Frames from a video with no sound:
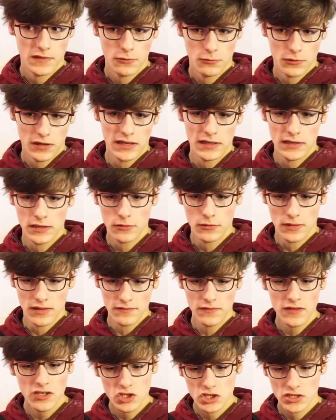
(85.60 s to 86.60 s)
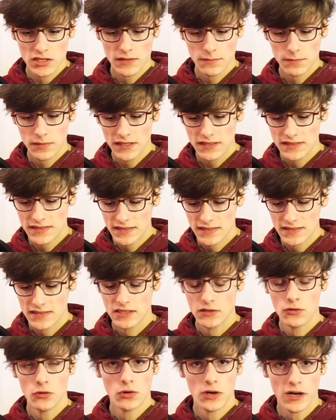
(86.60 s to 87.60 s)
the way you envision it because
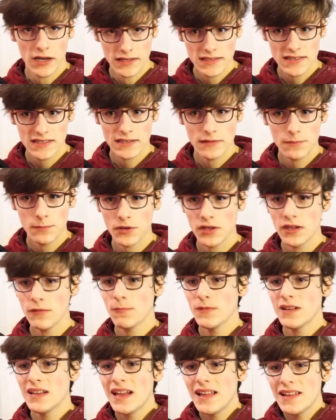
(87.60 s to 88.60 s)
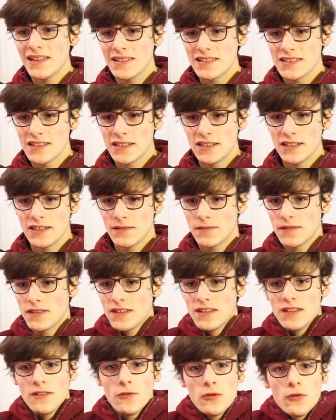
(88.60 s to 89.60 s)
it's your idea, but in reality
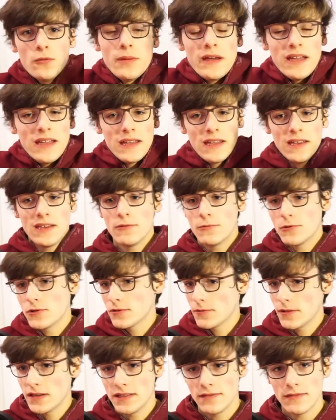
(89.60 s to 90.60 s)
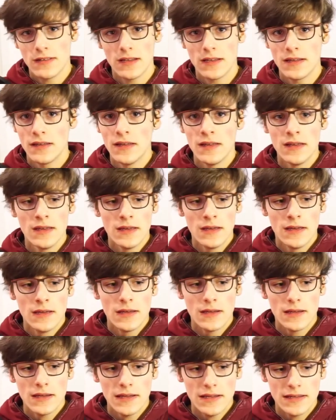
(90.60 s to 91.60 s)
you're not paying anyone or anything.
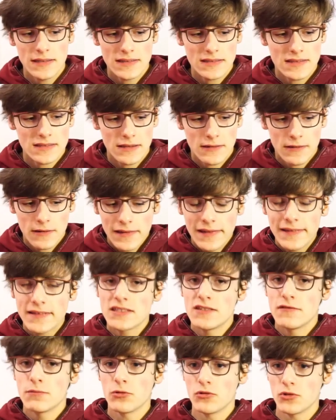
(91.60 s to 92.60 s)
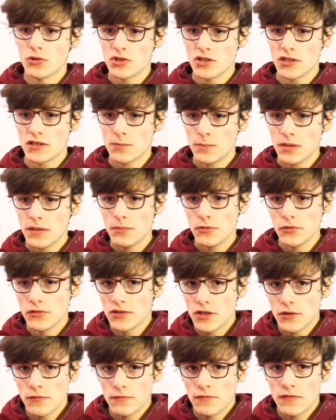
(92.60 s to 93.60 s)
It's a collective project. People
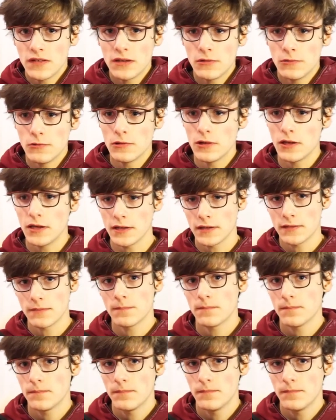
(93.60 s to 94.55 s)
don't feel